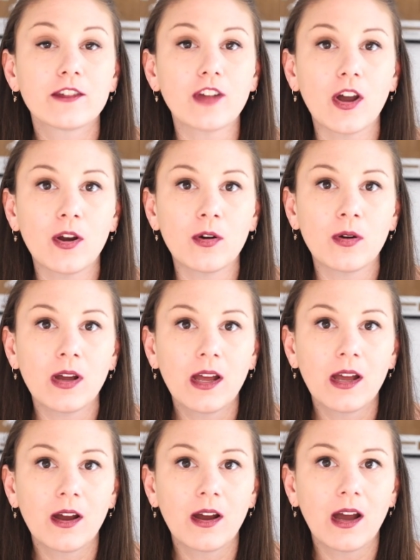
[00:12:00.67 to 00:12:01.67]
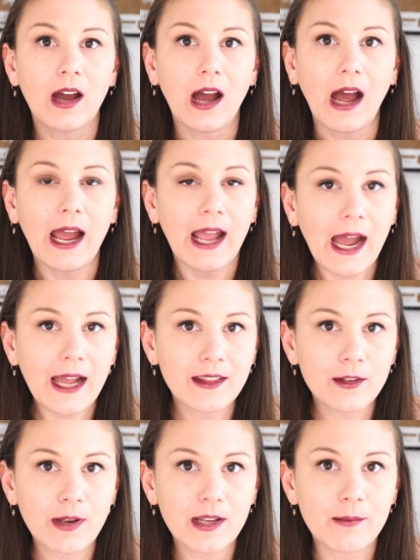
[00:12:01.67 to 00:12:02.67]
So I highly
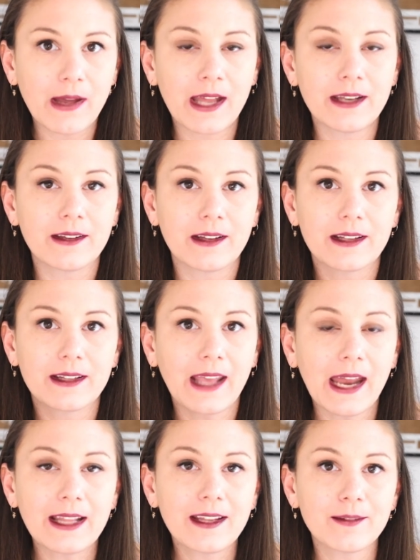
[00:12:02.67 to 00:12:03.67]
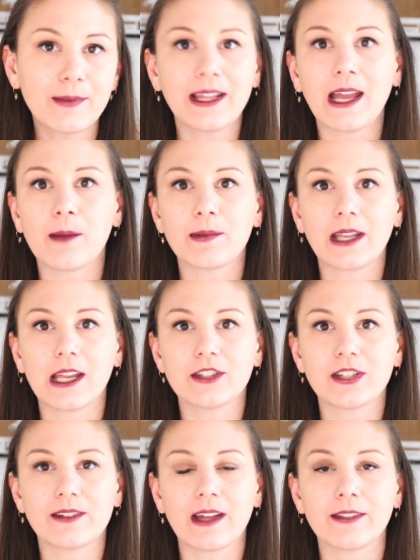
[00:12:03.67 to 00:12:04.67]
recommend getting as many
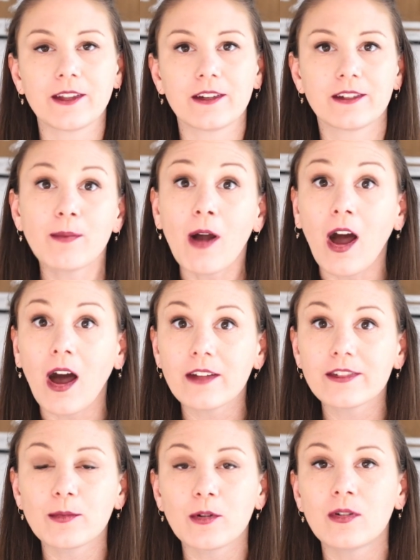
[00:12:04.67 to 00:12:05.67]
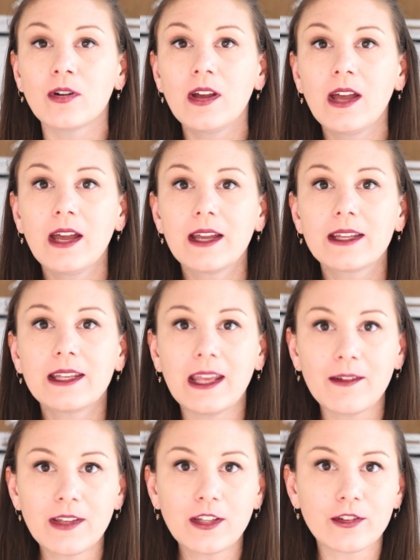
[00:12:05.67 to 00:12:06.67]
applications out there as possible,
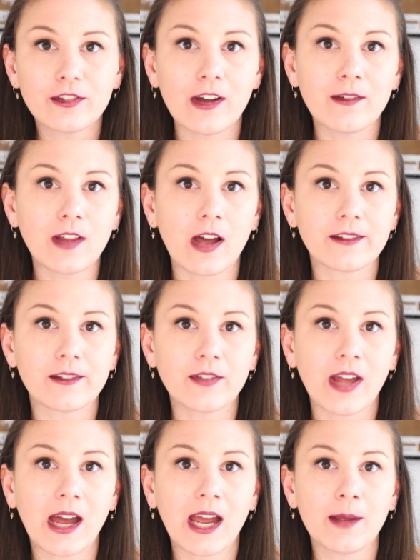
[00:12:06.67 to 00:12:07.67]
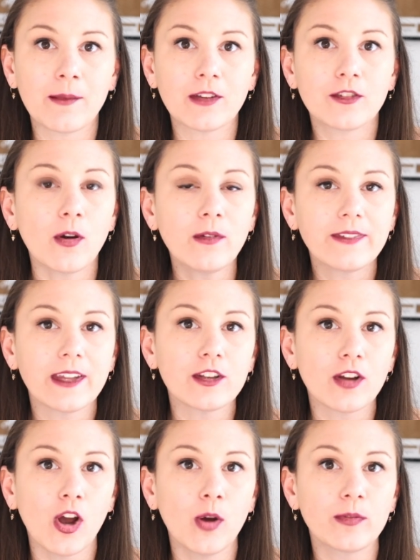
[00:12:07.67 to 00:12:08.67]
giving yourself lots of time. Don't set your
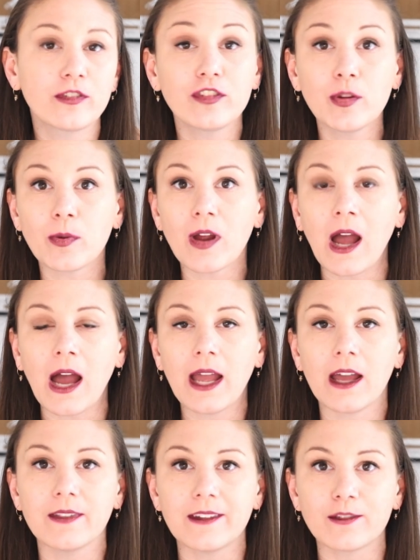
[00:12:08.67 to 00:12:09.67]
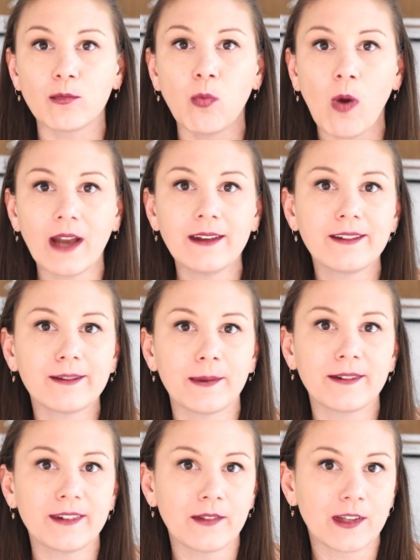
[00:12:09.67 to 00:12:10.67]
hopes super high on this one
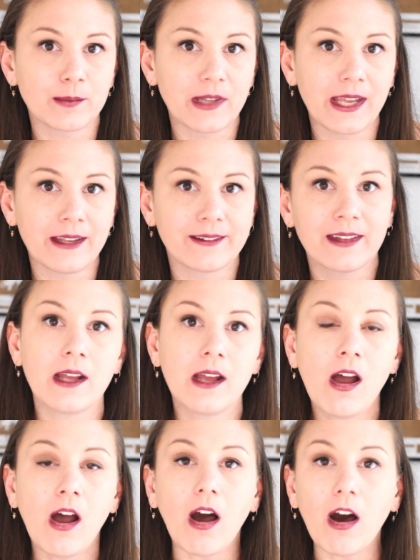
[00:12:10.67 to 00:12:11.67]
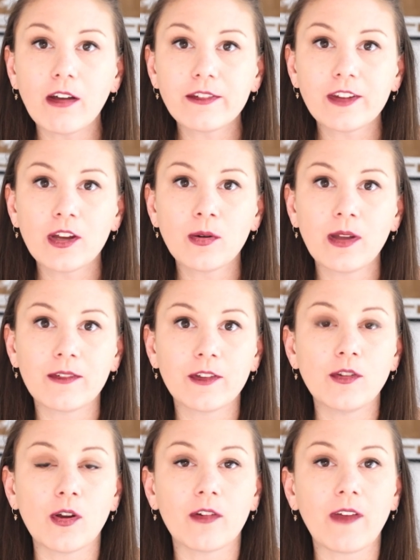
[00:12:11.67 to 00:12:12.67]
specific place. Also, if you
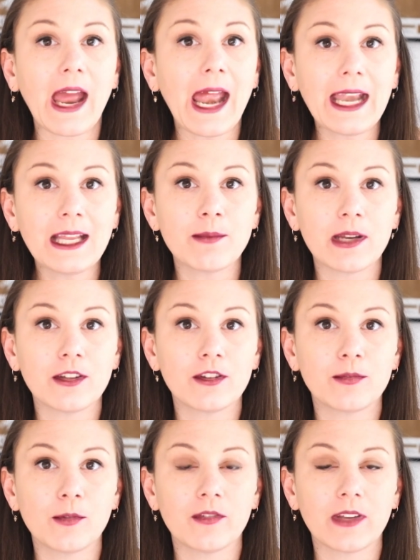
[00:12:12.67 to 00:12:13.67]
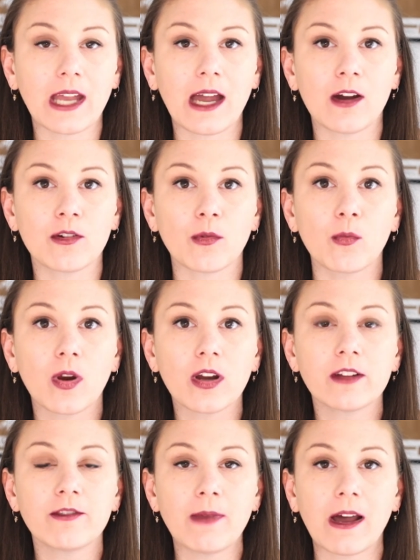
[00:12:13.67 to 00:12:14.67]
know of anybody who's moving out, word
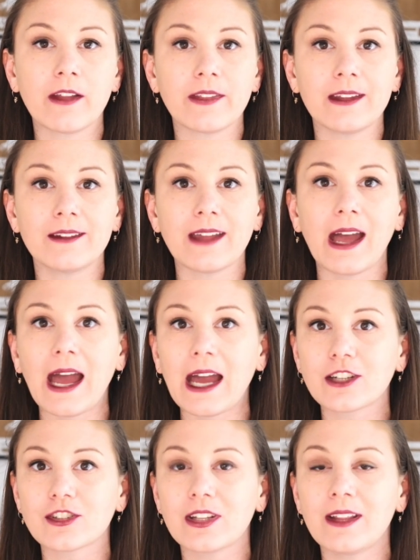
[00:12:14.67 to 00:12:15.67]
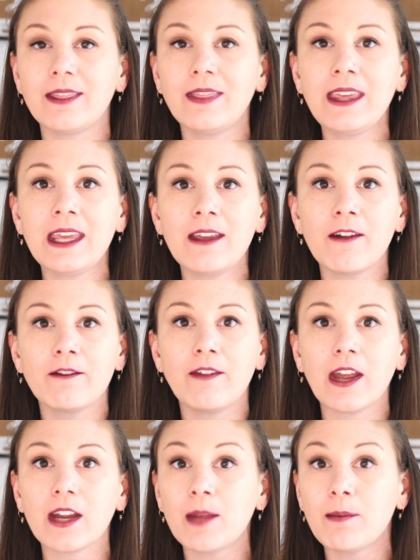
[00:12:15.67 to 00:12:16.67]
of mouth is actually the
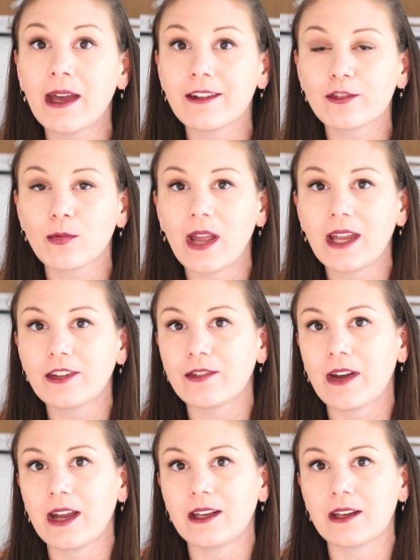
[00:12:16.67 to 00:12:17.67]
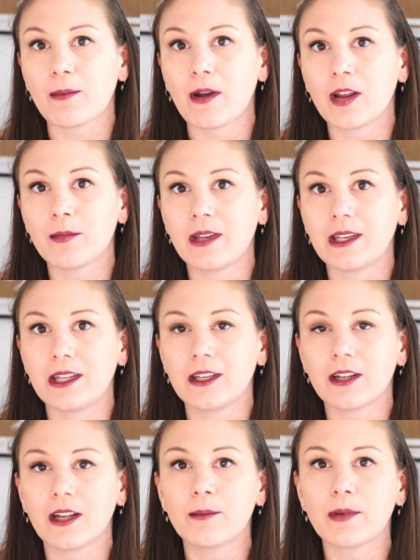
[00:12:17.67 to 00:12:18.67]
very best way to find an apartment
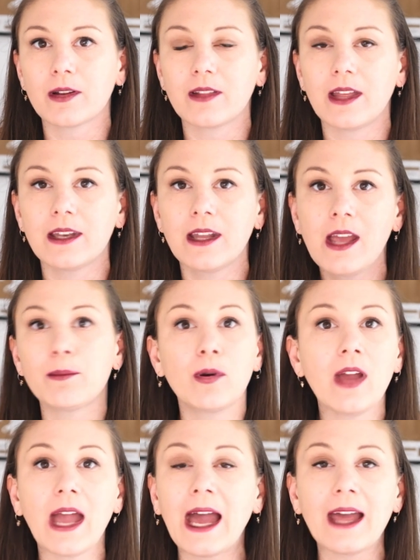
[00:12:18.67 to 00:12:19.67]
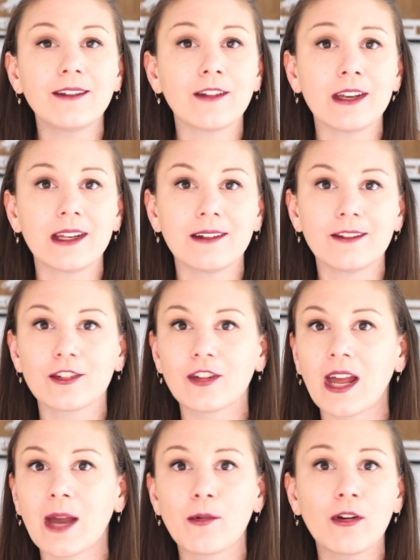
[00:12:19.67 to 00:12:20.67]
here in Berlin. Put ads on
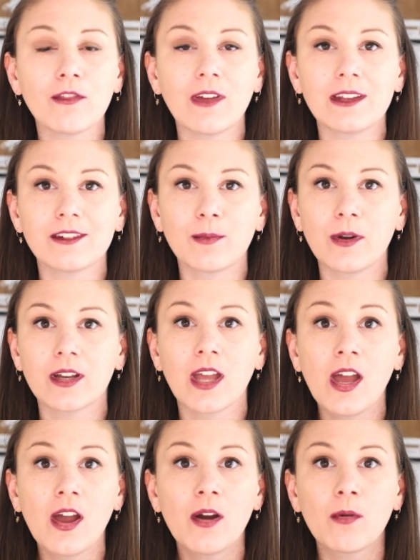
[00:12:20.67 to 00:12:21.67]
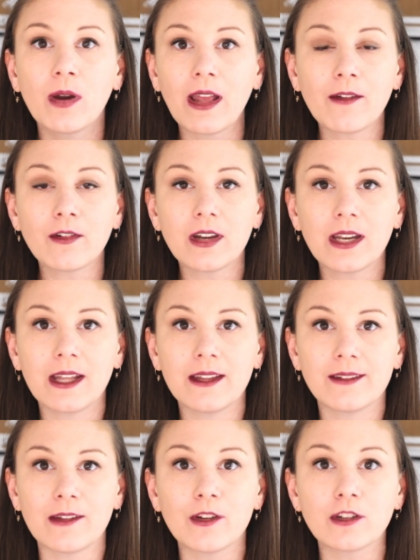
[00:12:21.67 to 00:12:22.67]
Instagram or Facebook, whatever it
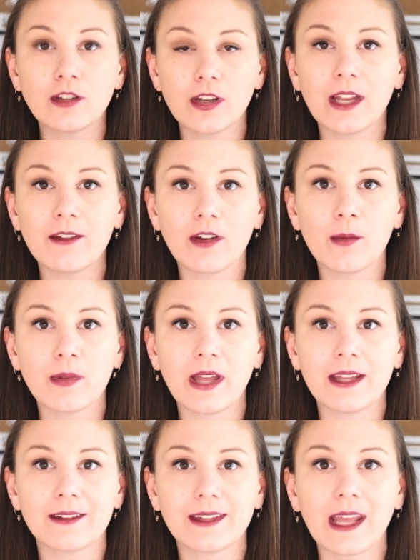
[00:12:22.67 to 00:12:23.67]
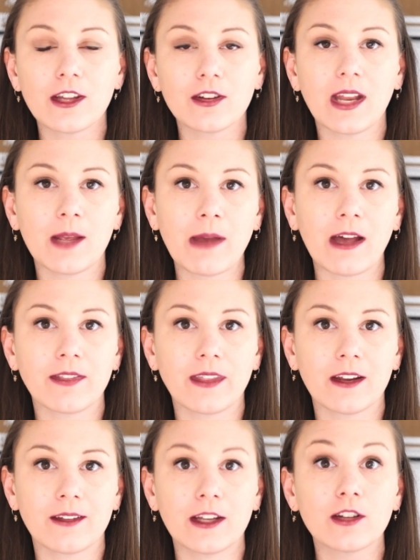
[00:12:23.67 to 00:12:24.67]
is. If you're looking for a place, get your name out
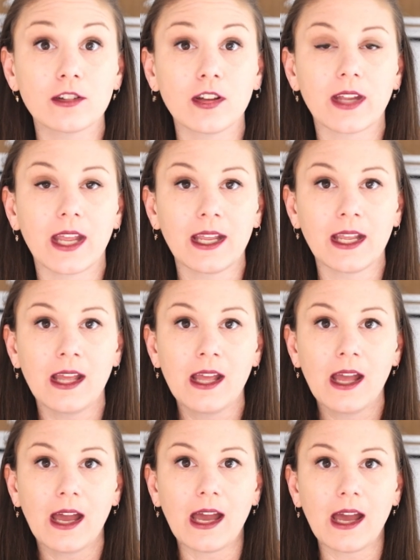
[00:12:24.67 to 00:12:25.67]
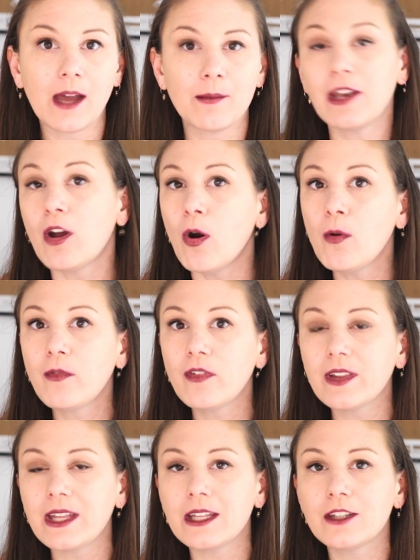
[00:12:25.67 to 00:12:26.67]
there that you're looking, and
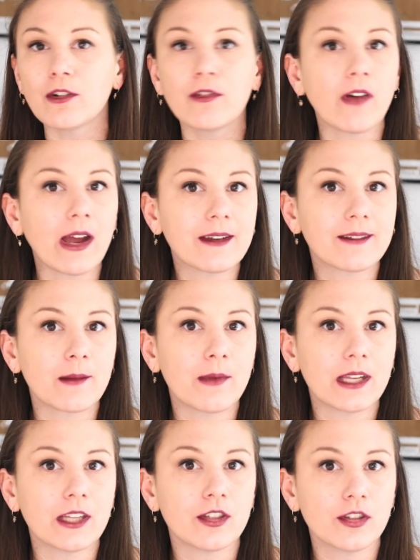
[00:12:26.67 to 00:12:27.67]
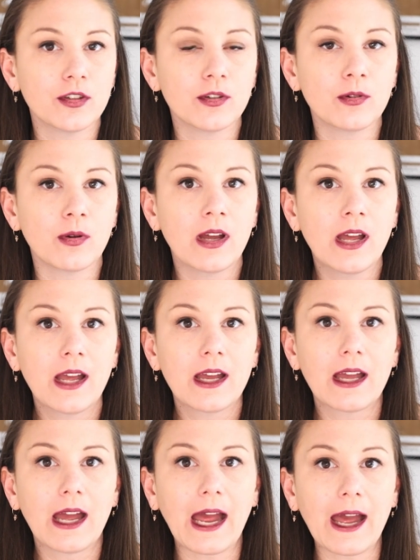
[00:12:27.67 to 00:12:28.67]
hopefully you'll find somebody who
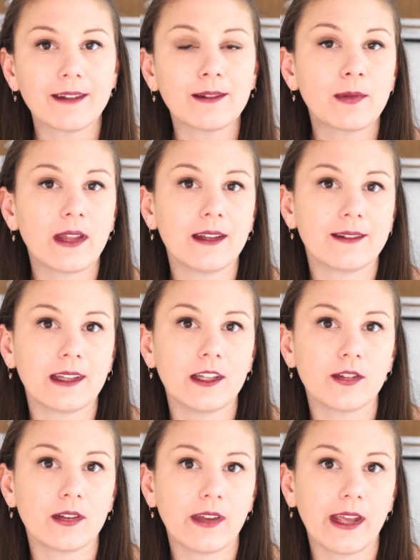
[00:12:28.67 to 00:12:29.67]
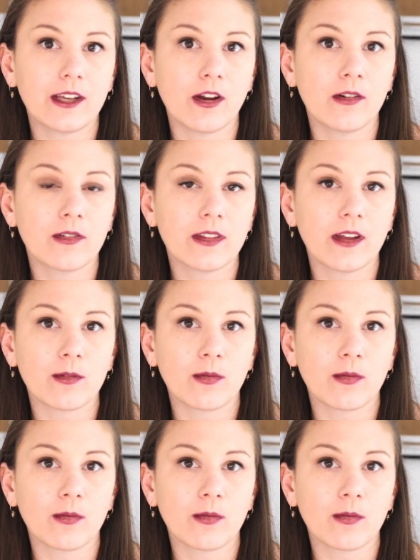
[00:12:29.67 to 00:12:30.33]
has a place that you can take over their